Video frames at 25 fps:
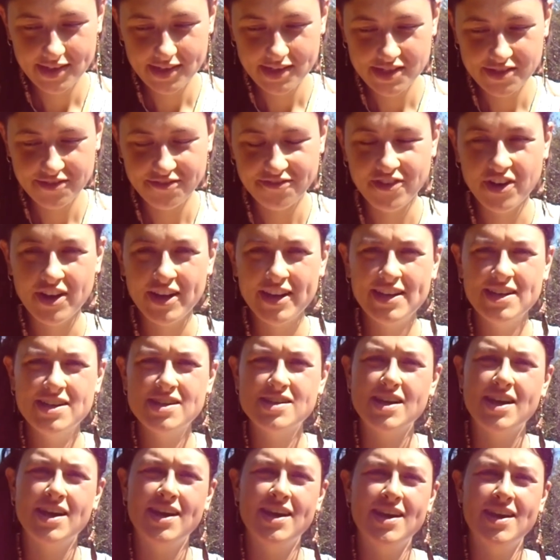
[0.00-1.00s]
to find
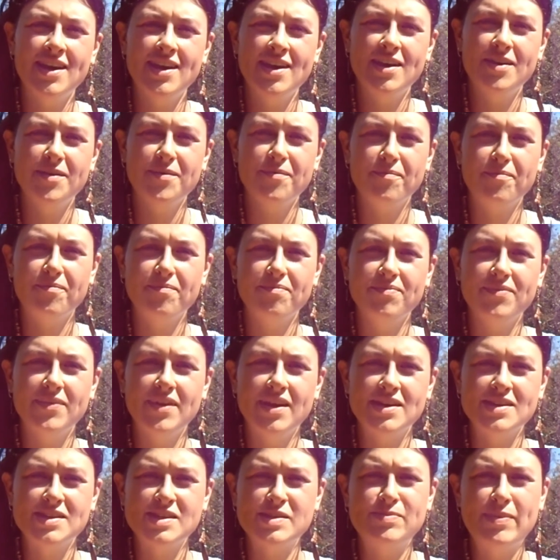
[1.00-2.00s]
a
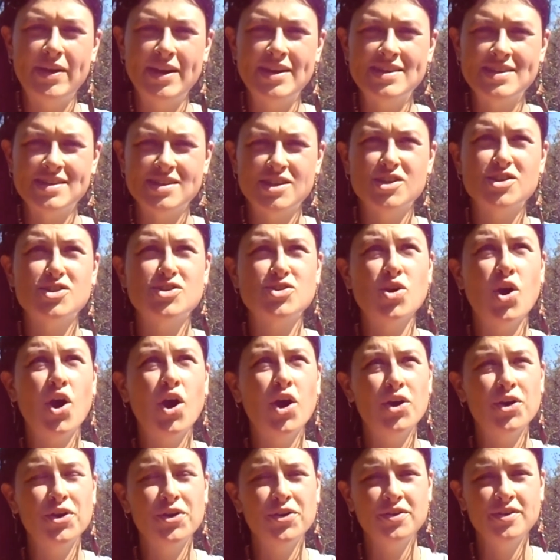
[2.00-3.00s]
space that's your
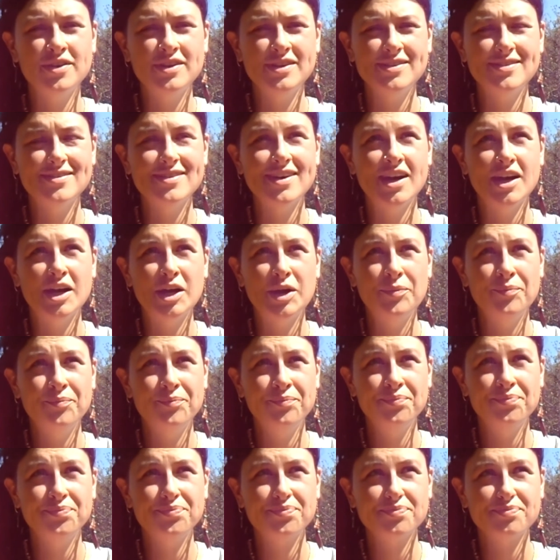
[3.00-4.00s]
own,
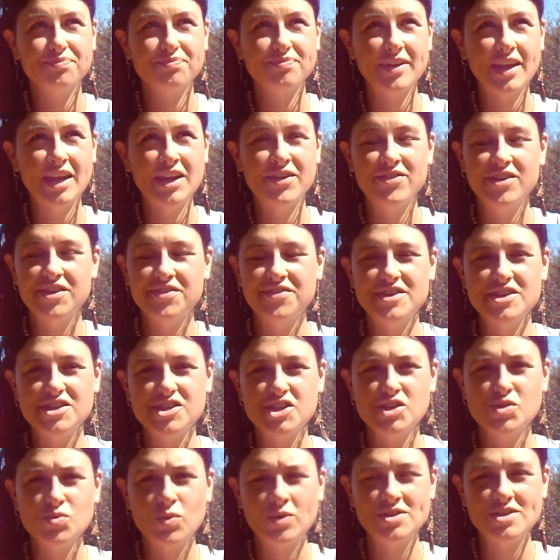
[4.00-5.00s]
even if it's
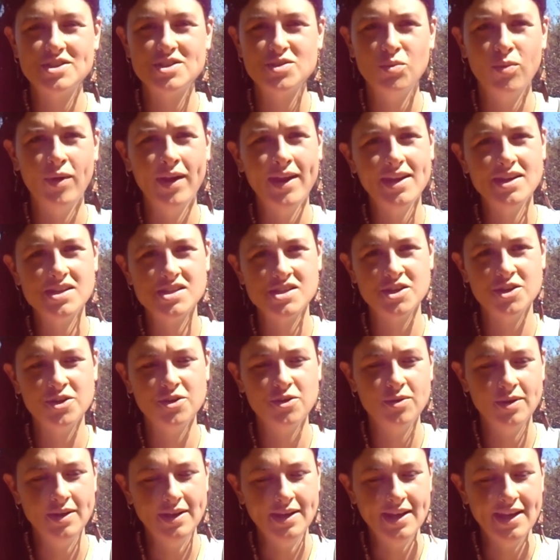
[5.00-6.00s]
just once a week,
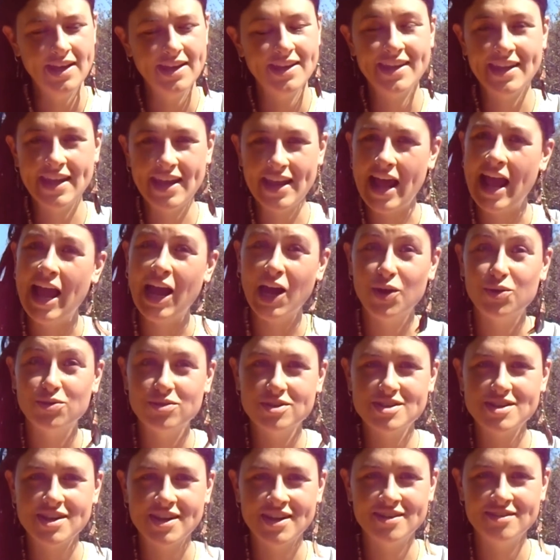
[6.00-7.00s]
to get out
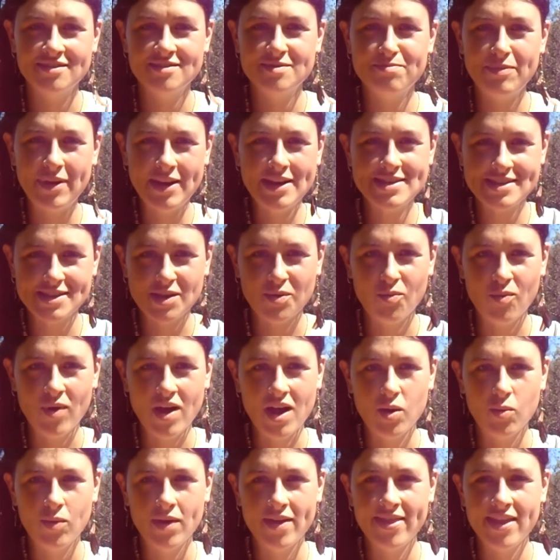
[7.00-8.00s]
and be
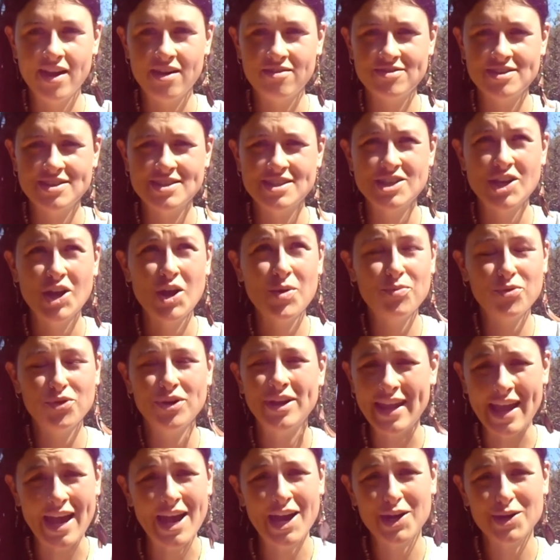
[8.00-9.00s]
somewhere where there is
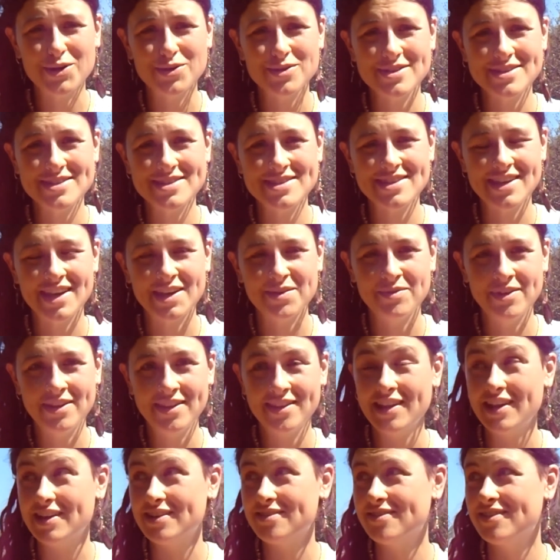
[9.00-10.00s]
nobody else. I mean,
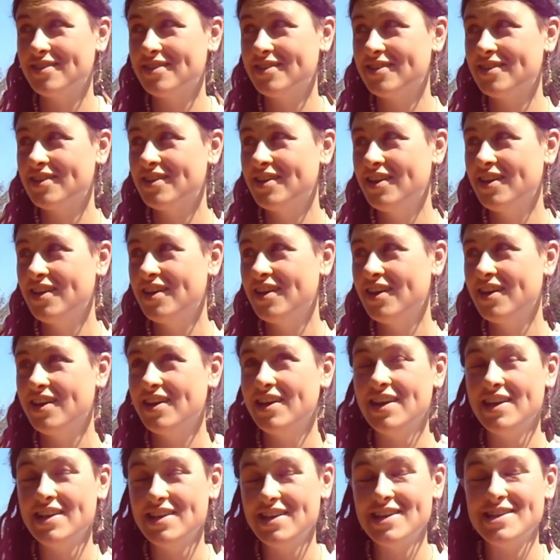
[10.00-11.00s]
that
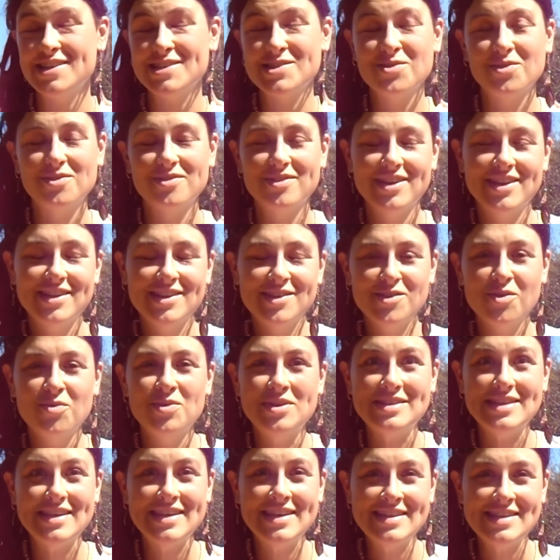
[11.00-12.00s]
it's not
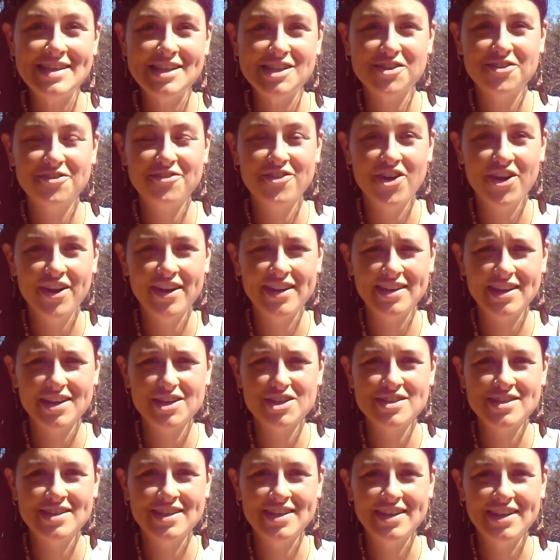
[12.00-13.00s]
always easy to find,
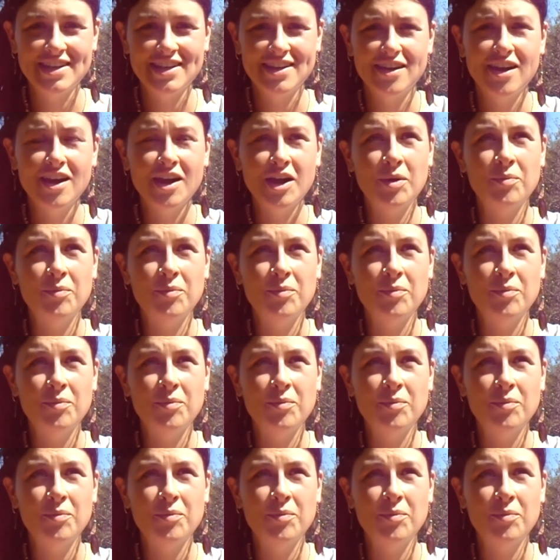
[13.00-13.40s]
actually.